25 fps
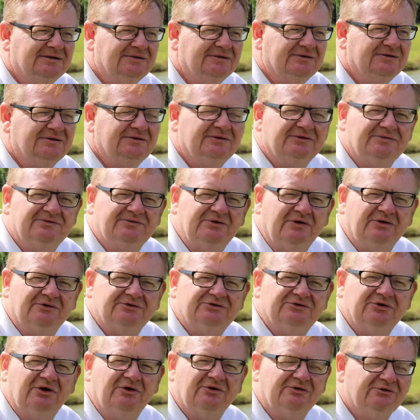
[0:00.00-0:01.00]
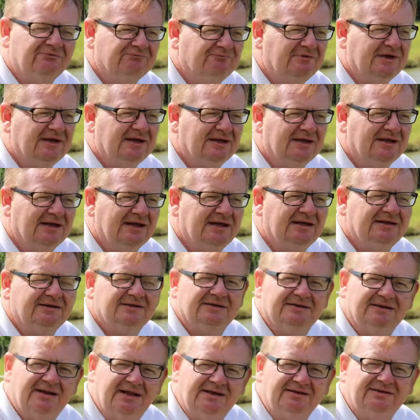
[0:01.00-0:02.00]
you're just not sure, and you reel in
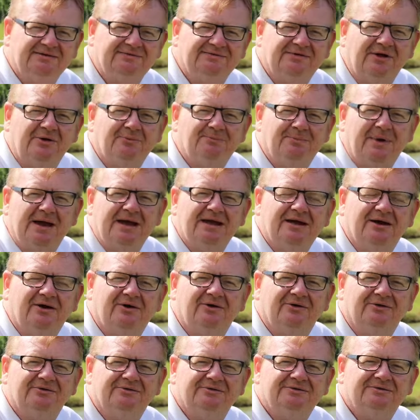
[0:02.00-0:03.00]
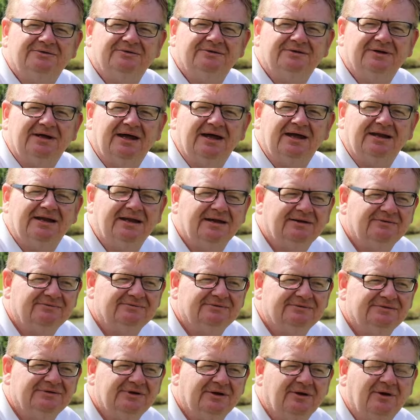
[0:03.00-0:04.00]
and then there's no bait on, and then
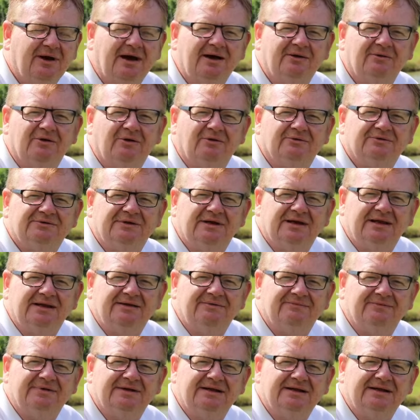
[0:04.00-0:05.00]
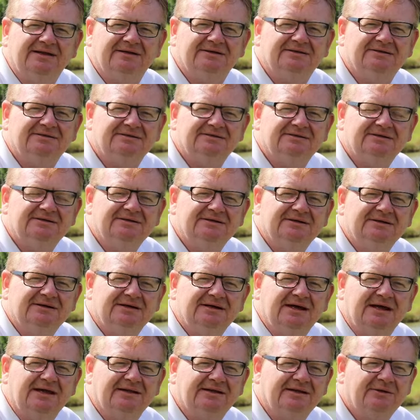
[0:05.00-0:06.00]
how long do you leave it in?
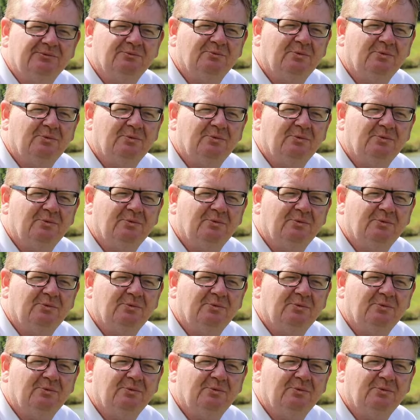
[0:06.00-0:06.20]
I think